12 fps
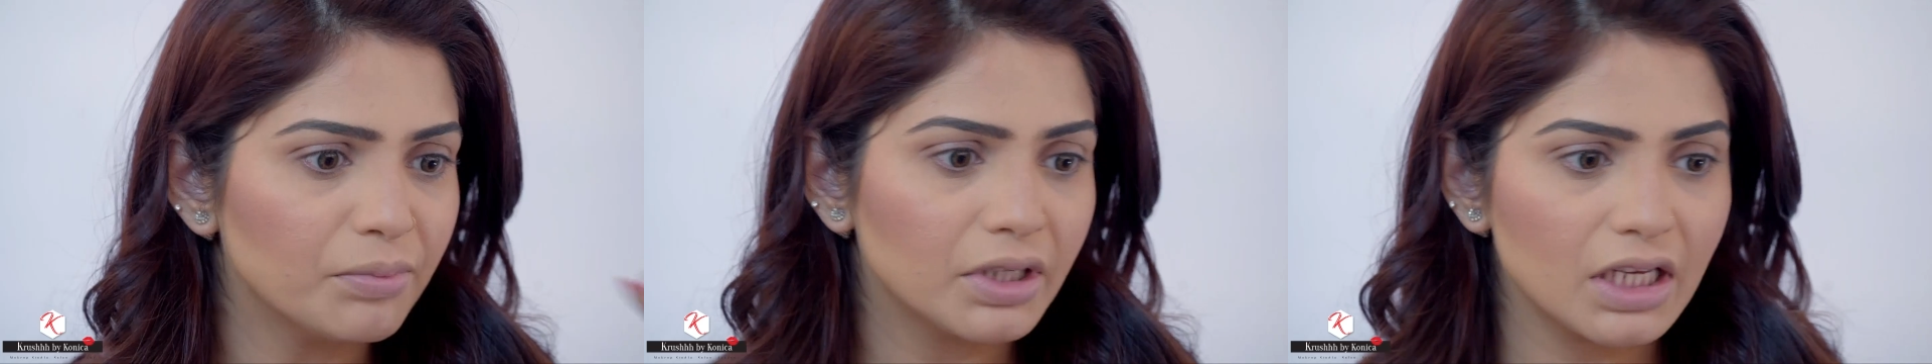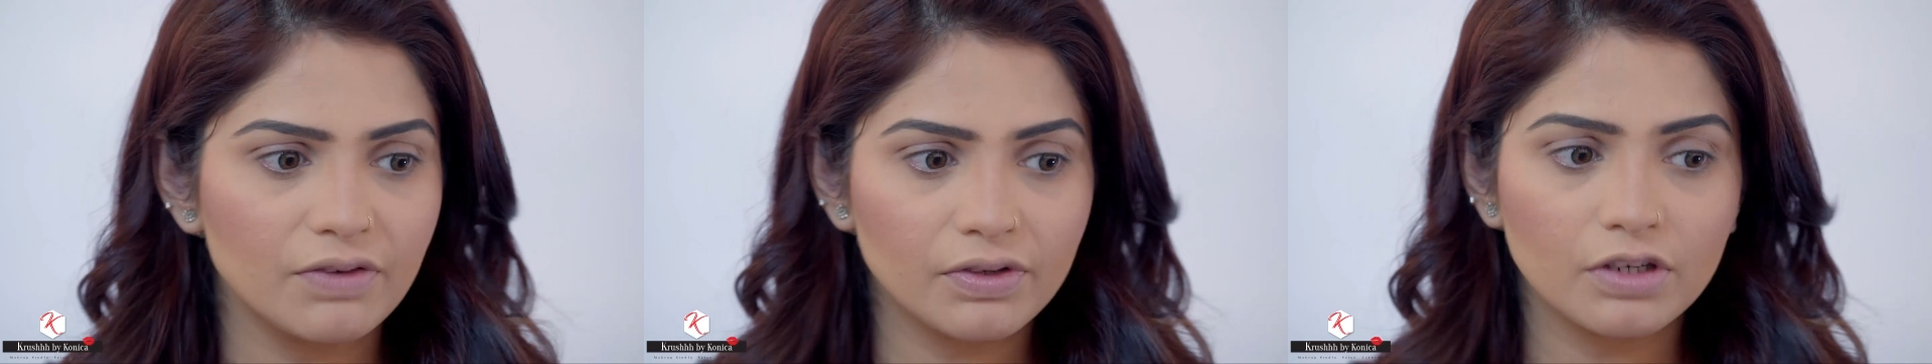
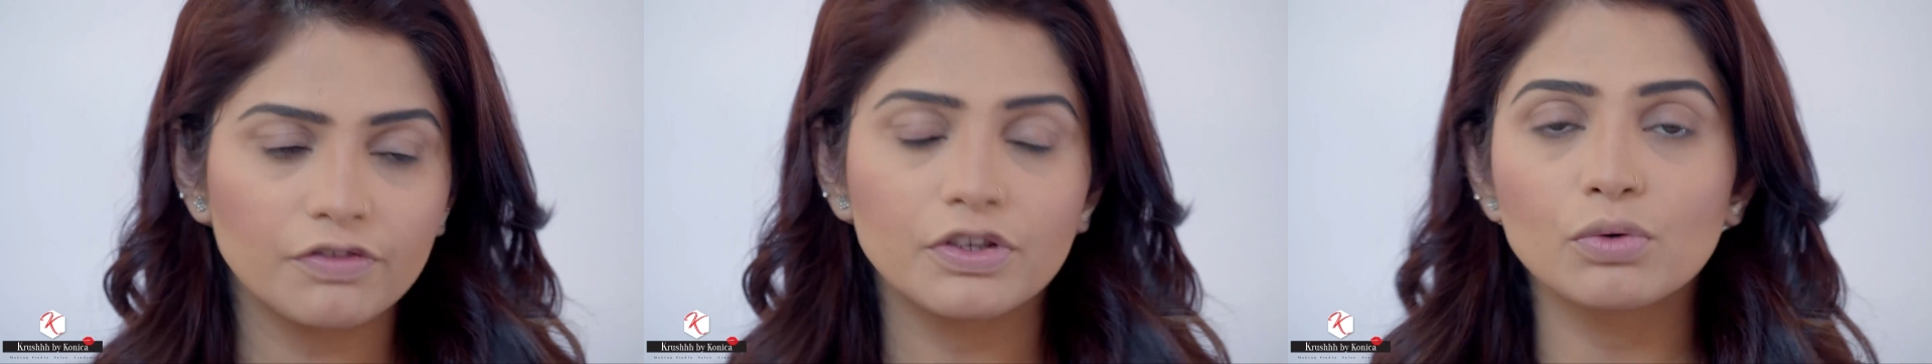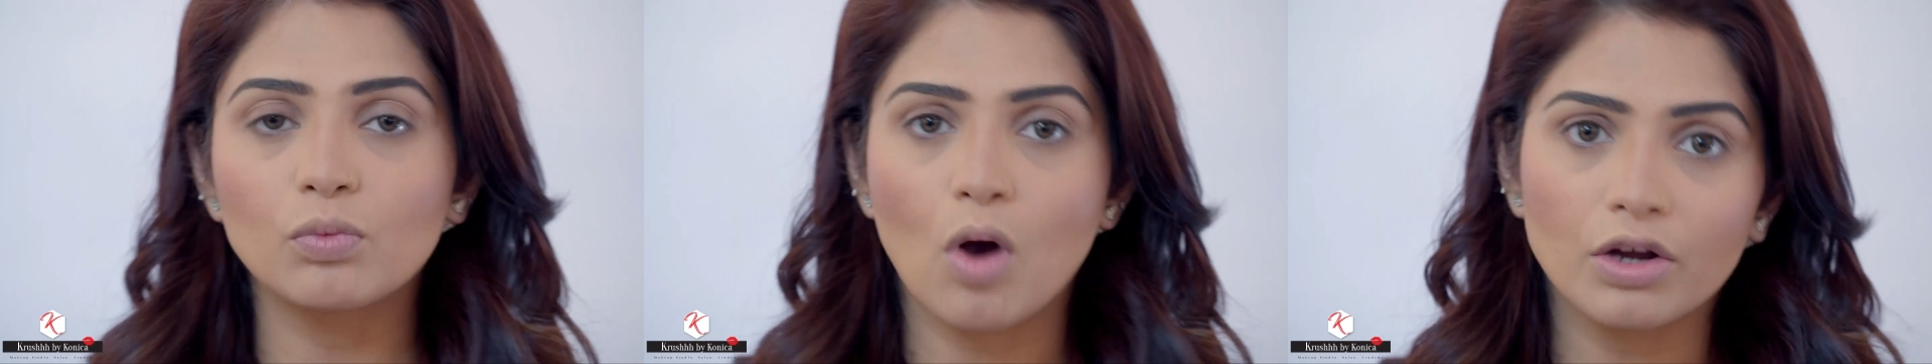but even if
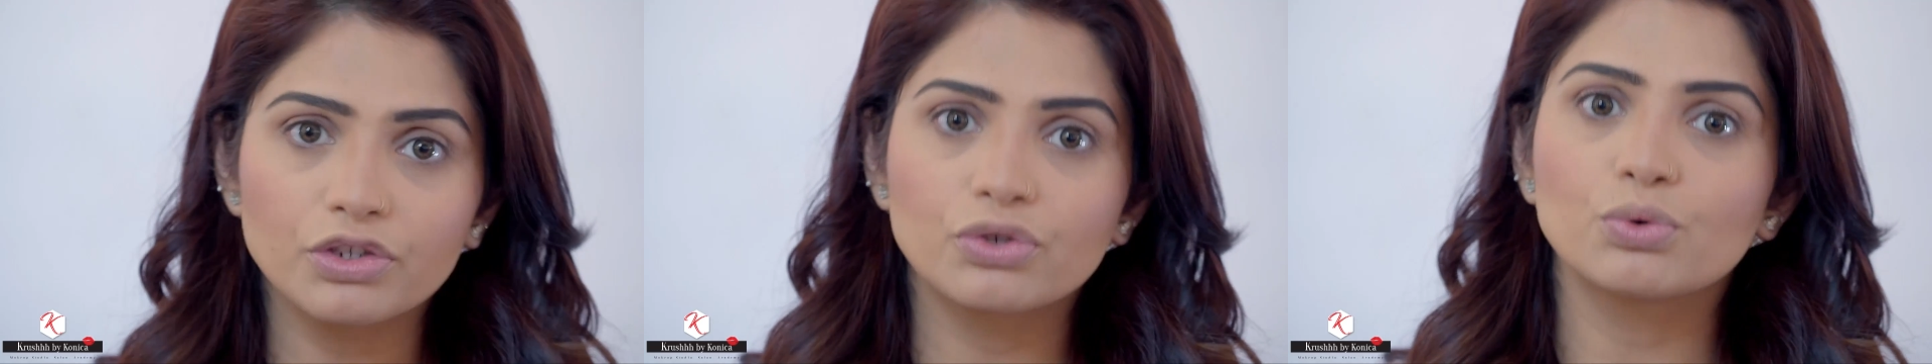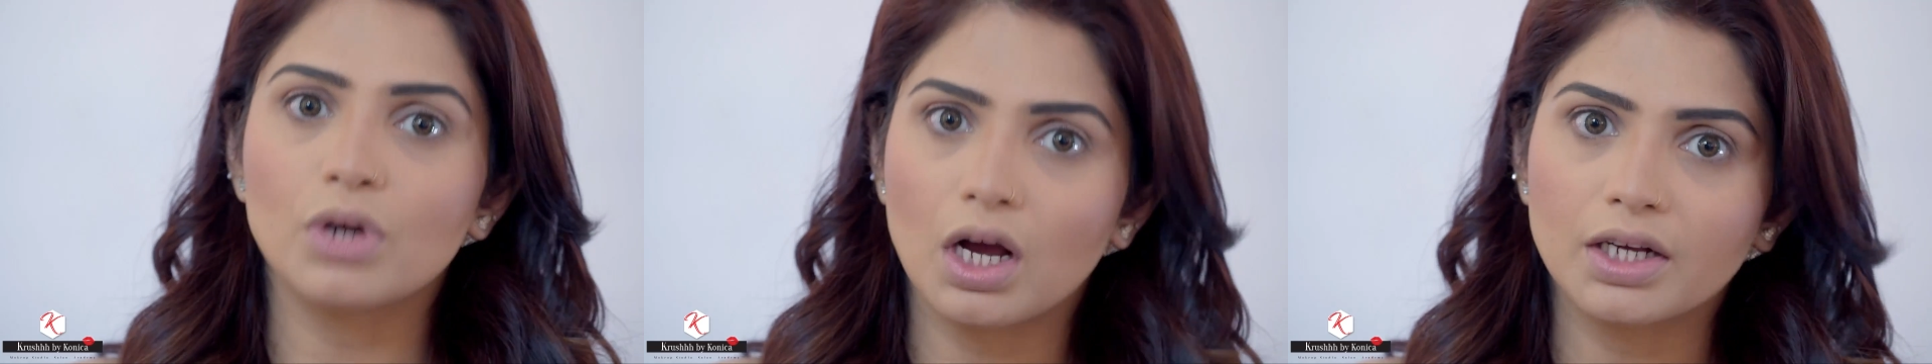you want
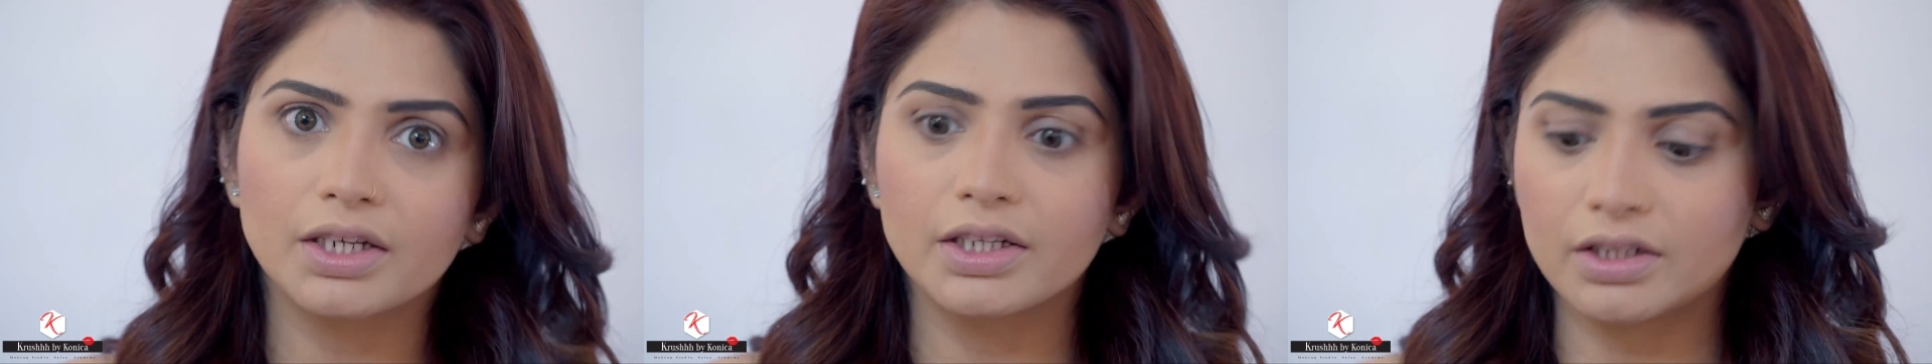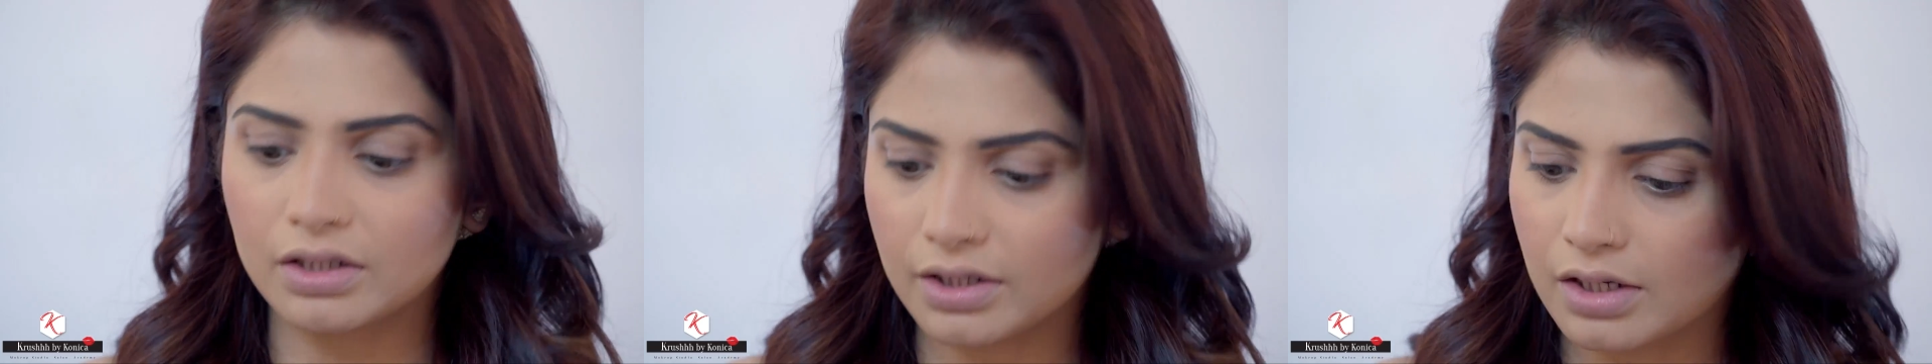to darken
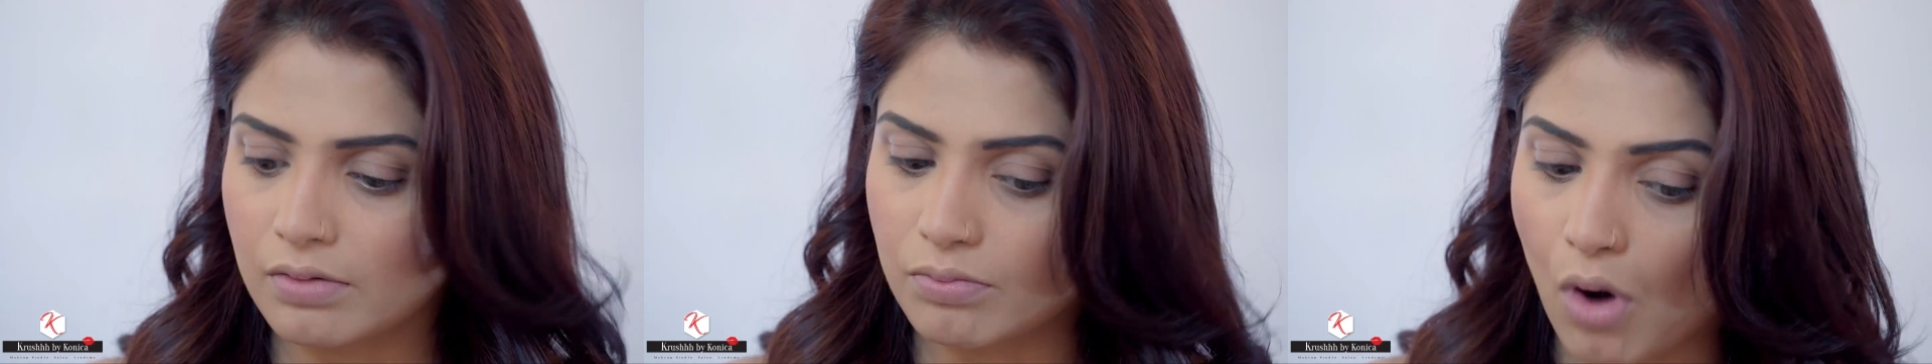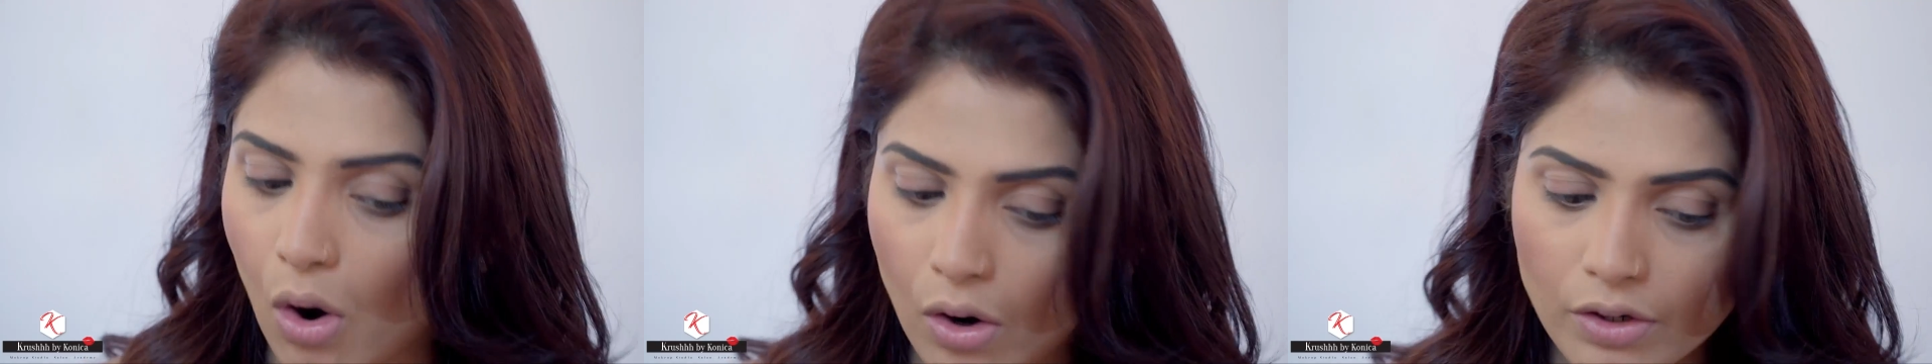it a little
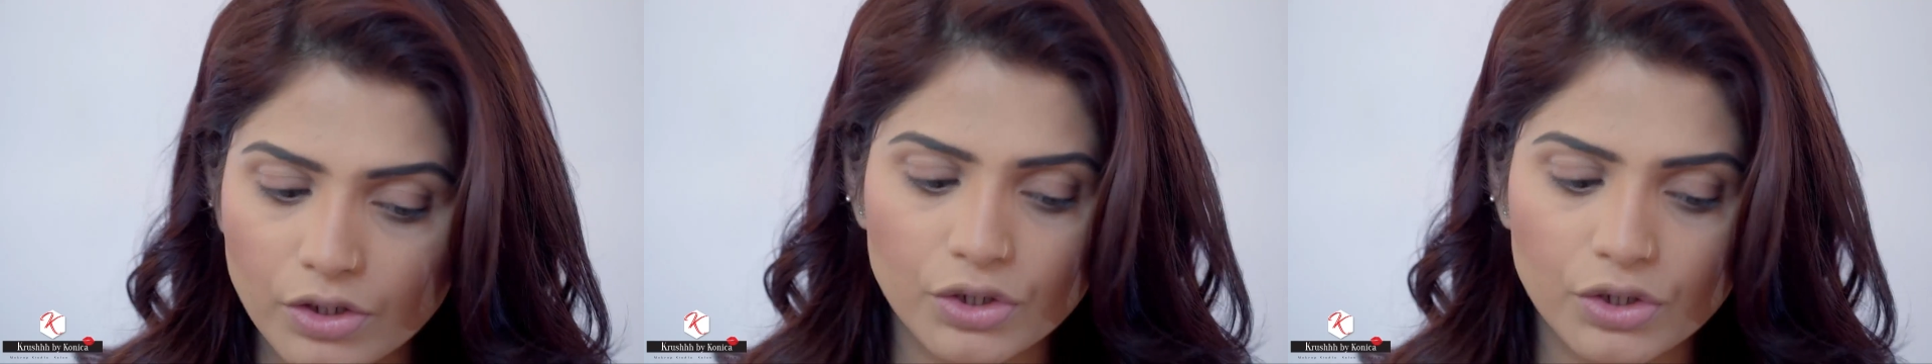more,